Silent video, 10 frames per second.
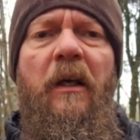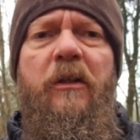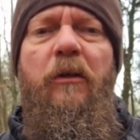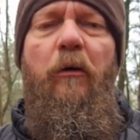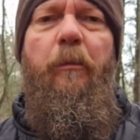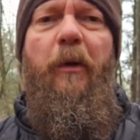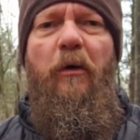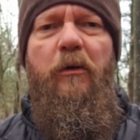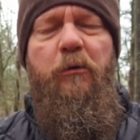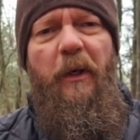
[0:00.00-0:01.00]
So
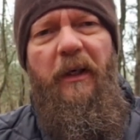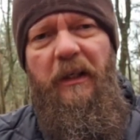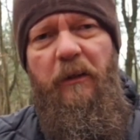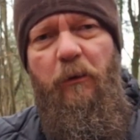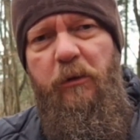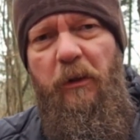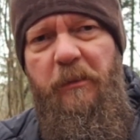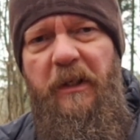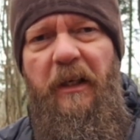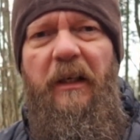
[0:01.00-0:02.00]
because when he do
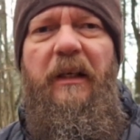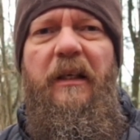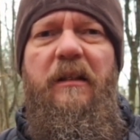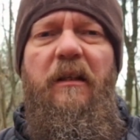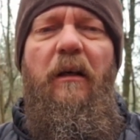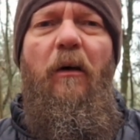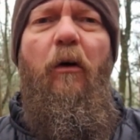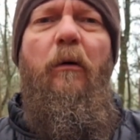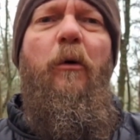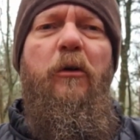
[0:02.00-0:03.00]
something is
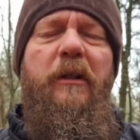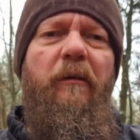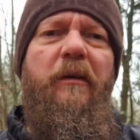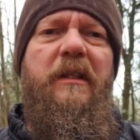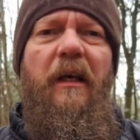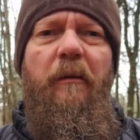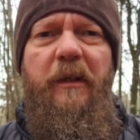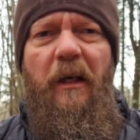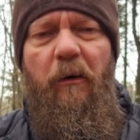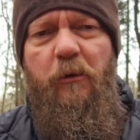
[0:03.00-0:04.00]
almost every time
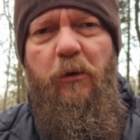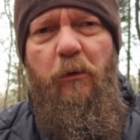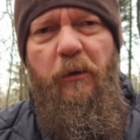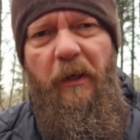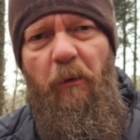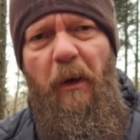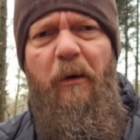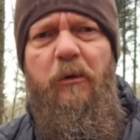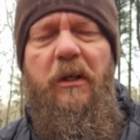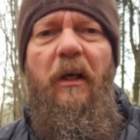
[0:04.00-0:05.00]
down to the
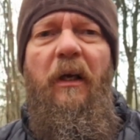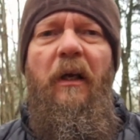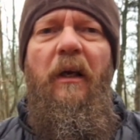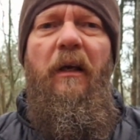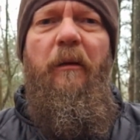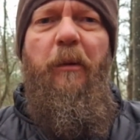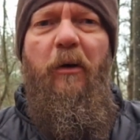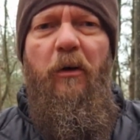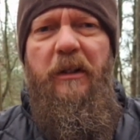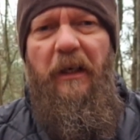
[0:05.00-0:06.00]
ground,
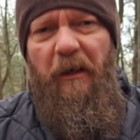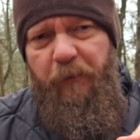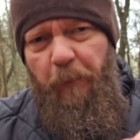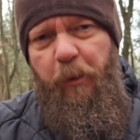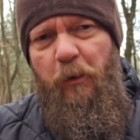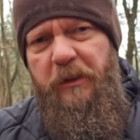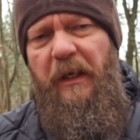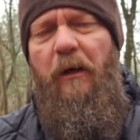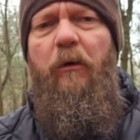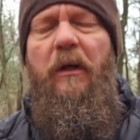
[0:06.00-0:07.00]
because he has to push
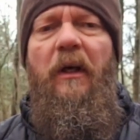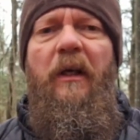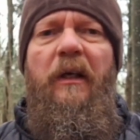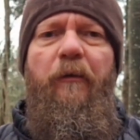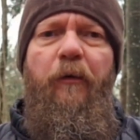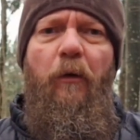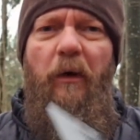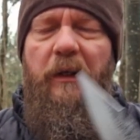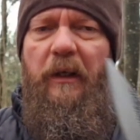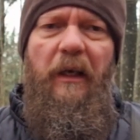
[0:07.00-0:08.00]
down if
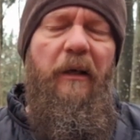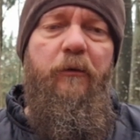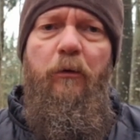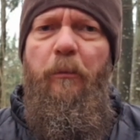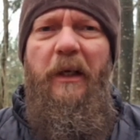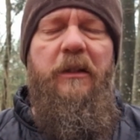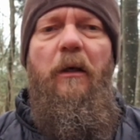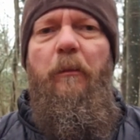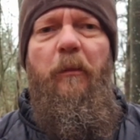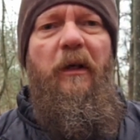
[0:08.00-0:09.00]
he has to make
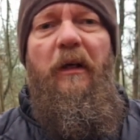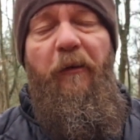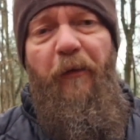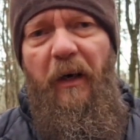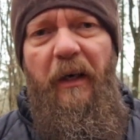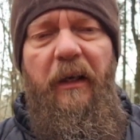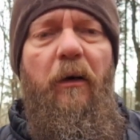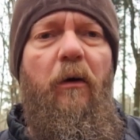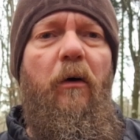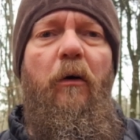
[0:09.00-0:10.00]
some fire
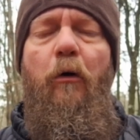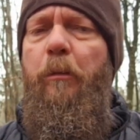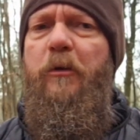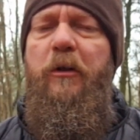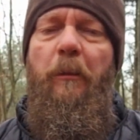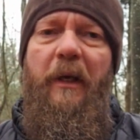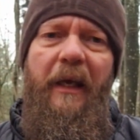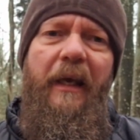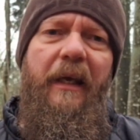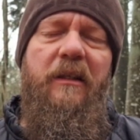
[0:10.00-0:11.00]
or open some
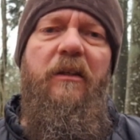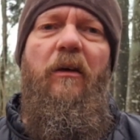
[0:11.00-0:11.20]
cans.